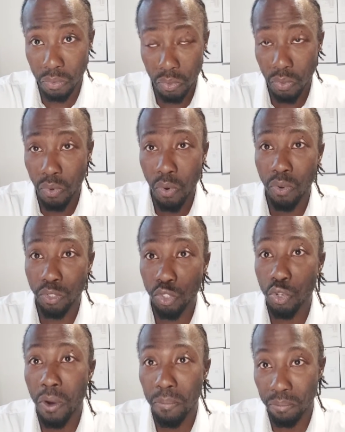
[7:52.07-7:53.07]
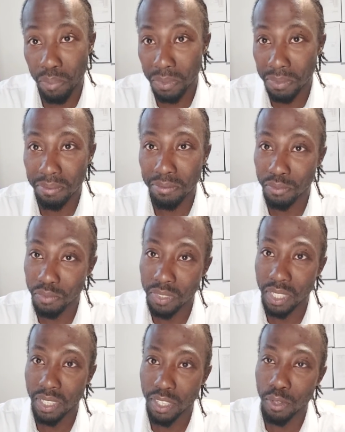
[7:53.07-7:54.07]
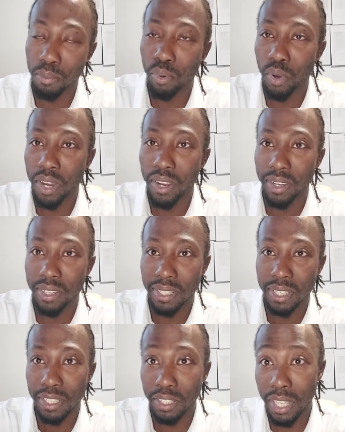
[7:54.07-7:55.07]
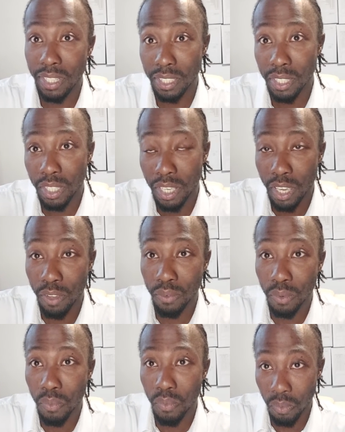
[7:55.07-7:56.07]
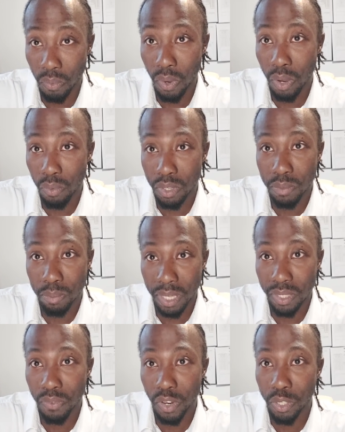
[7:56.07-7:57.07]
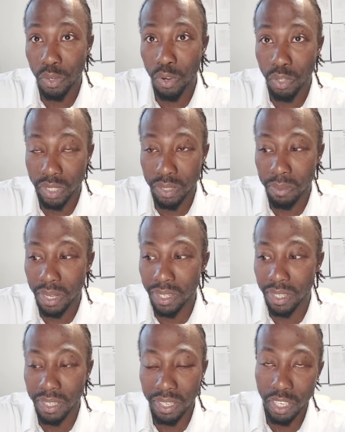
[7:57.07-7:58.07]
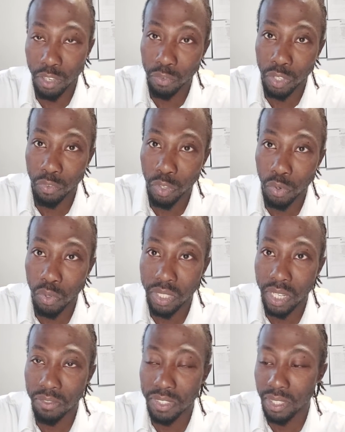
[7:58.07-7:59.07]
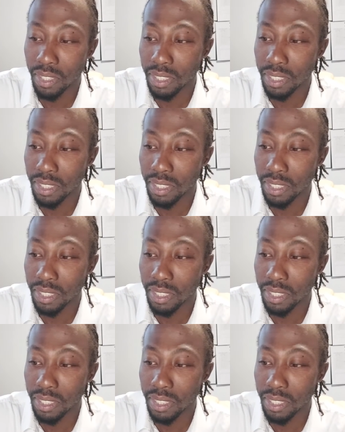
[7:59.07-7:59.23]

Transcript: to trump your prayer in that he gave you what was best for you ultimately. Even if you couldn't have